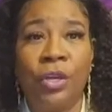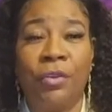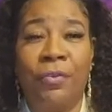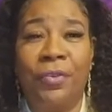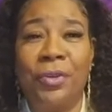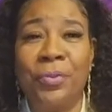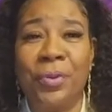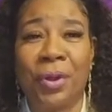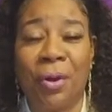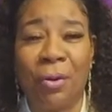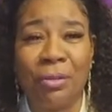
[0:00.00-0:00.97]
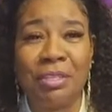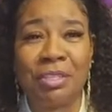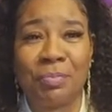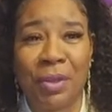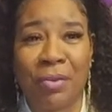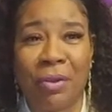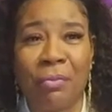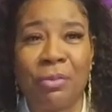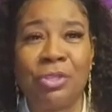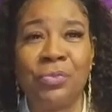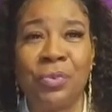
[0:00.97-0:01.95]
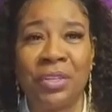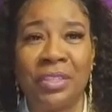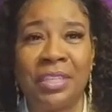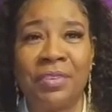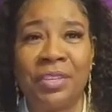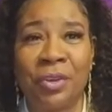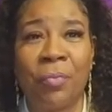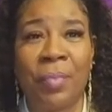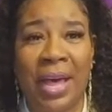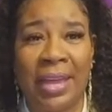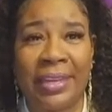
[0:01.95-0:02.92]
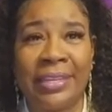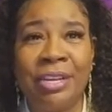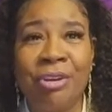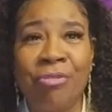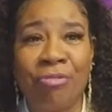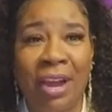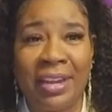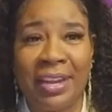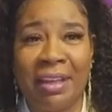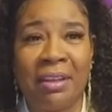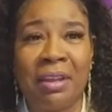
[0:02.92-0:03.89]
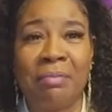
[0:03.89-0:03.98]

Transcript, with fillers: if you were the Holy Spirit, would you want to live in your body right now? And I'm